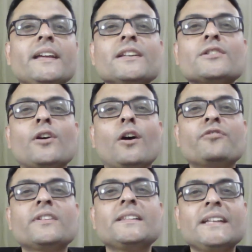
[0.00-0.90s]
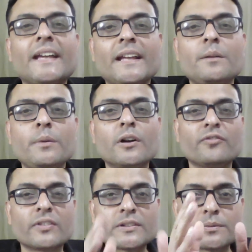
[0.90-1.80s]
is often the enemy
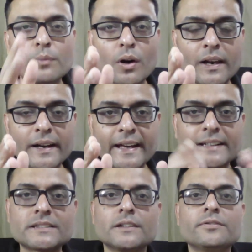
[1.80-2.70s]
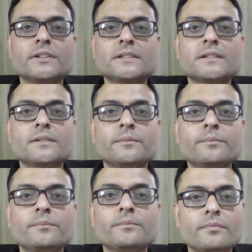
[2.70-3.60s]
of a small attack surface.
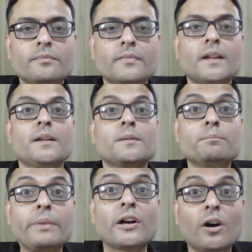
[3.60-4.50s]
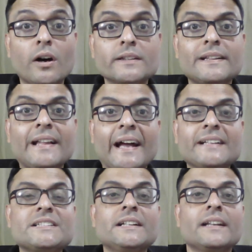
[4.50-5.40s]
Because
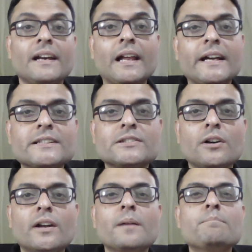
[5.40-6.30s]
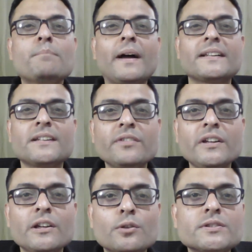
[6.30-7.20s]
LangChain relies on a massive
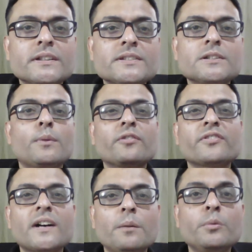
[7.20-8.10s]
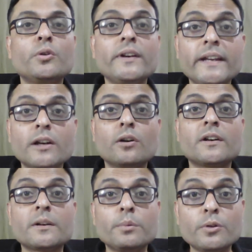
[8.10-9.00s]
ecosystem of community
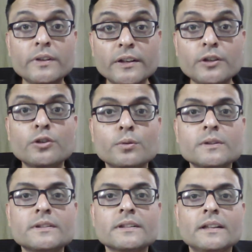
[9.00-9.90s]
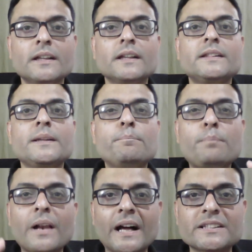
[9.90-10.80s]
contributed tools, the
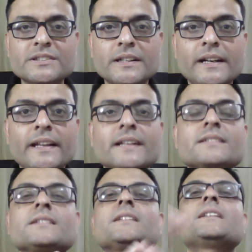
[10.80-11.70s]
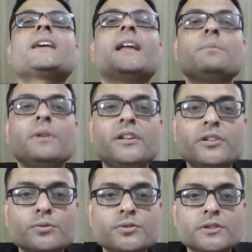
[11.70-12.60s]
blast radius can be
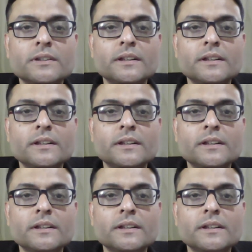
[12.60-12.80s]
huge.